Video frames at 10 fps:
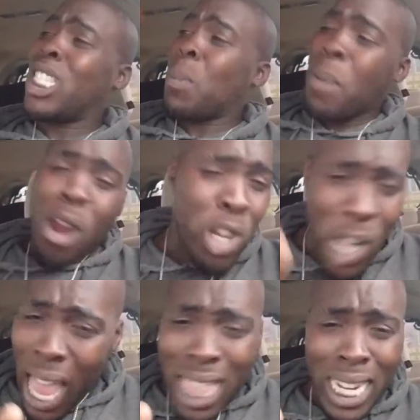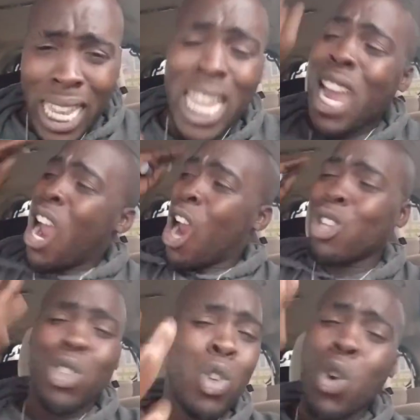spirituality are
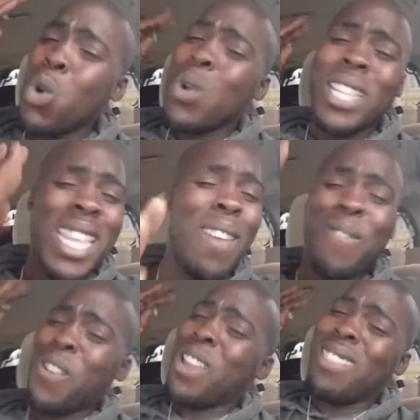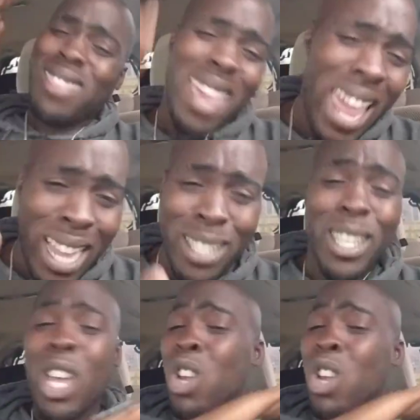two different things.